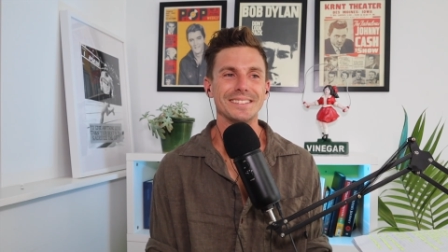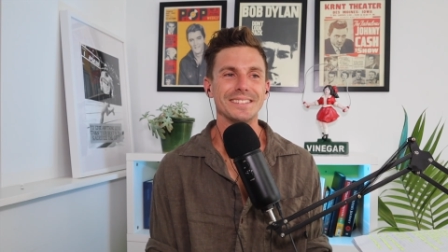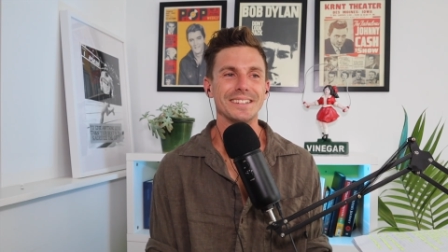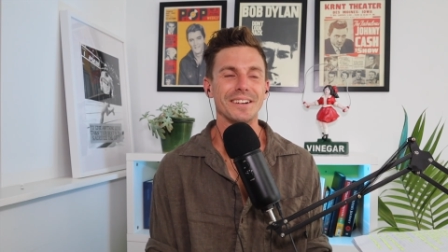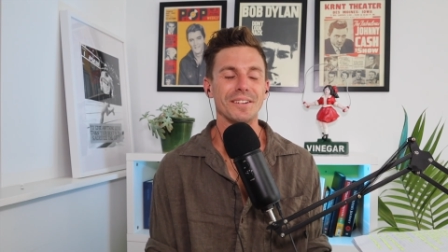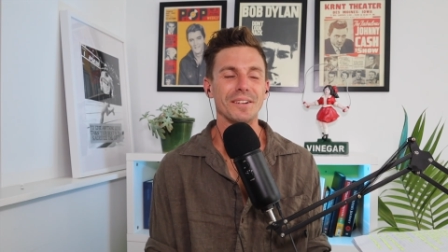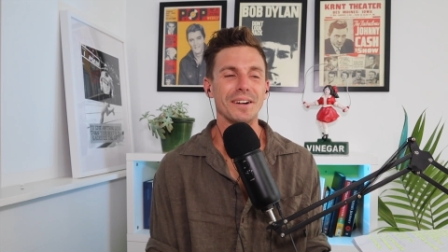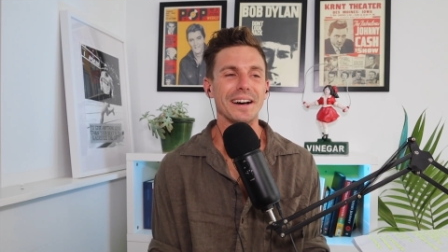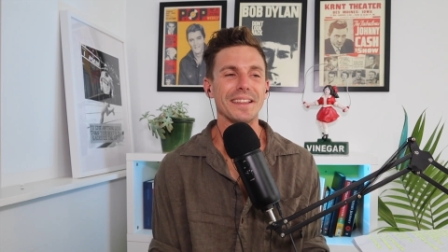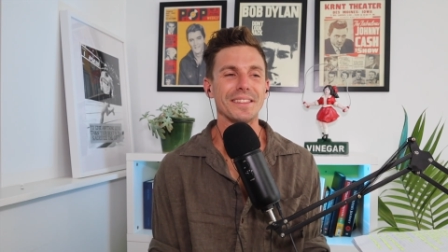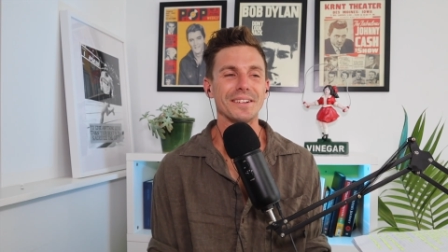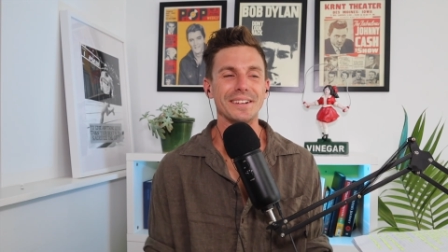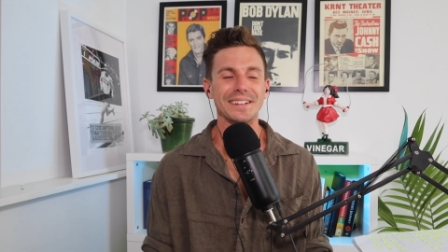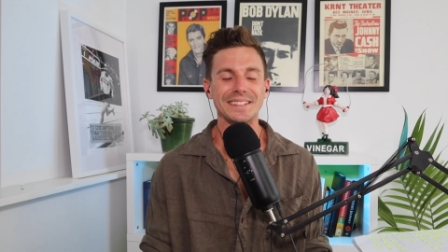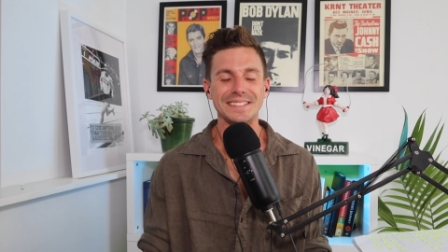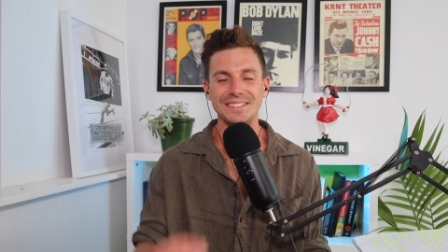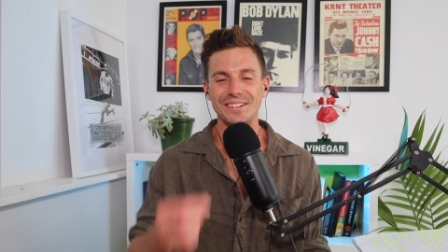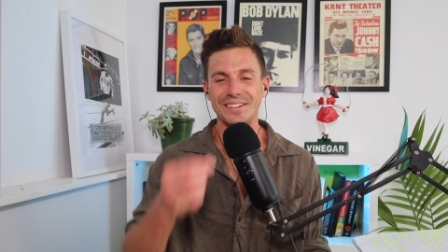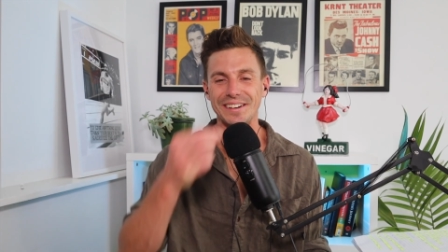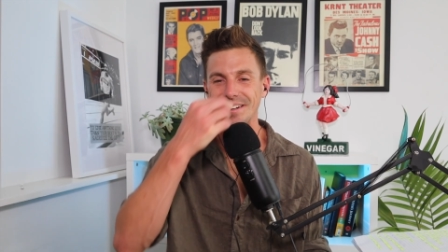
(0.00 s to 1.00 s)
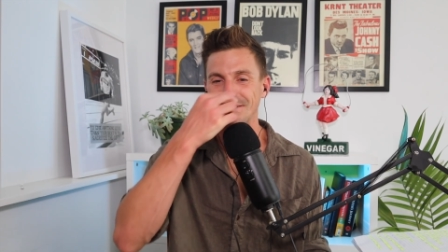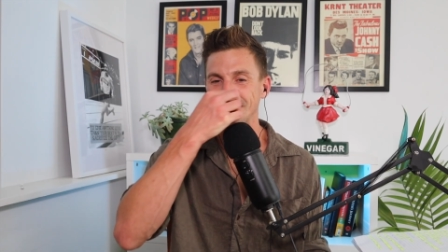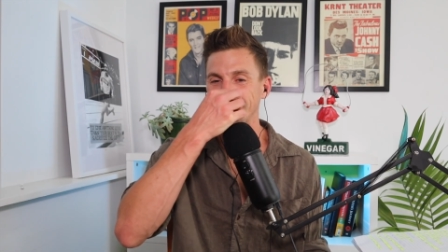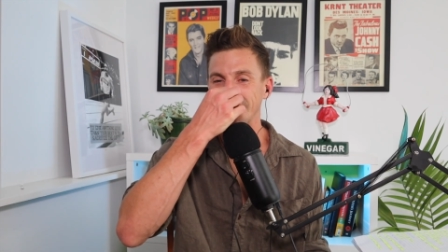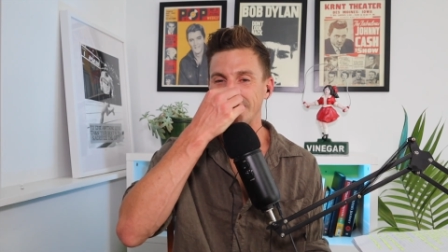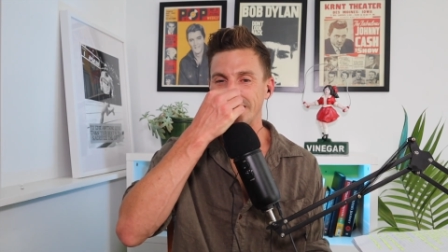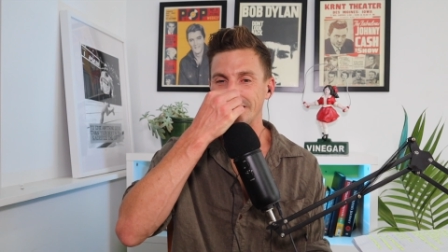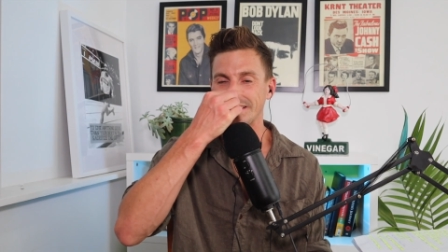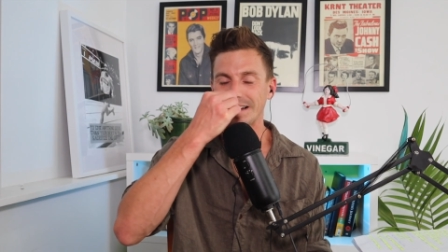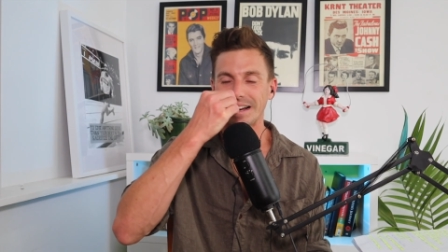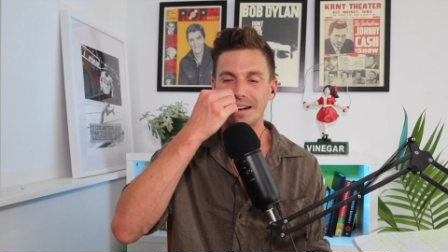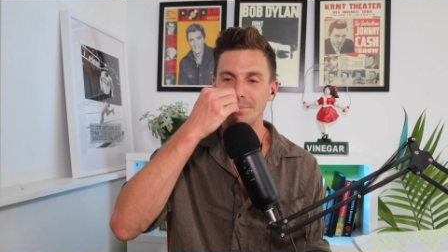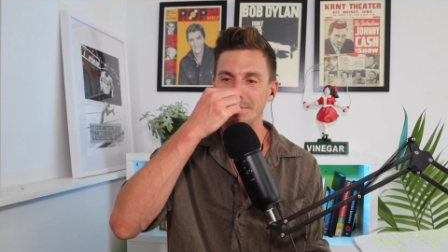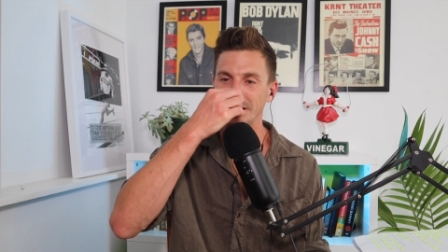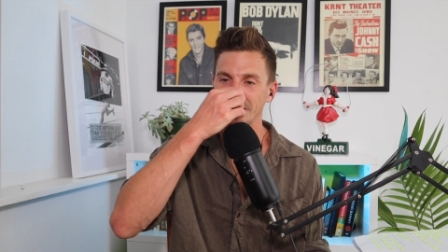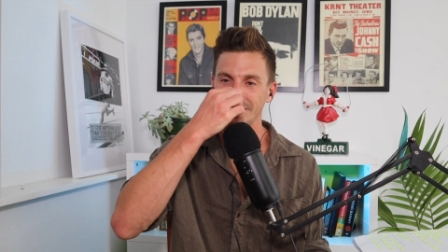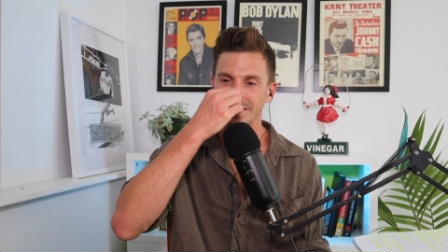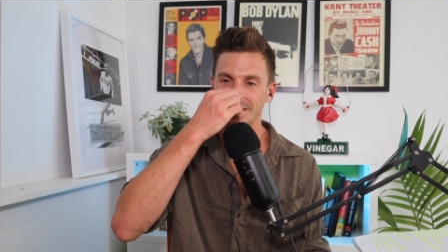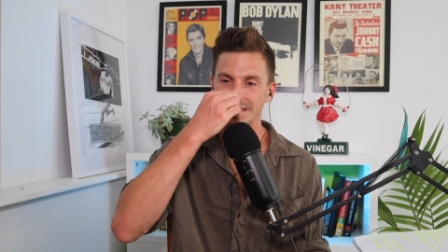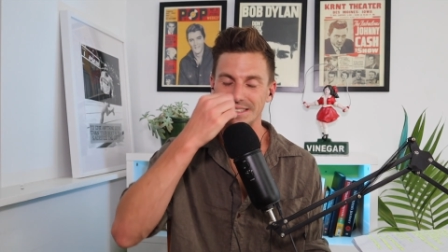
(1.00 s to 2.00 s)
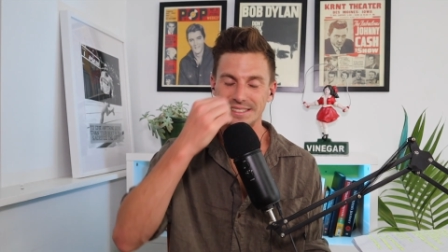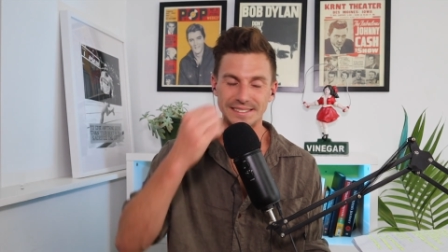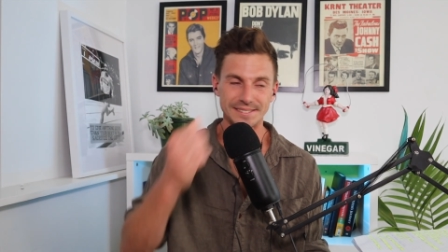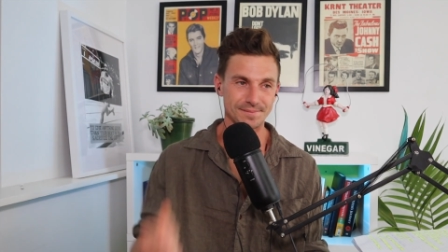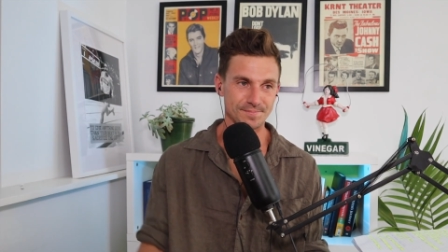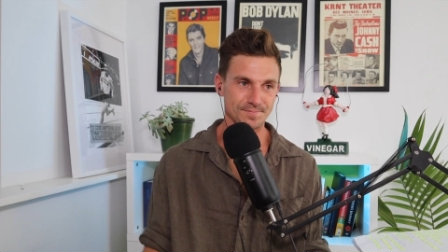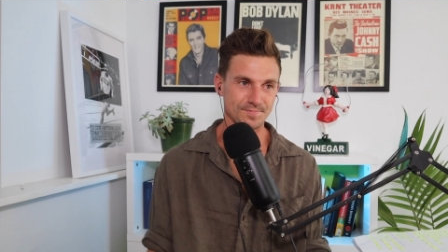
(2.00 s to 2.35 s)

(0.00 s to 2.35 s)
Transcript: All right, I thought he's not going to be able to have a comeback for this.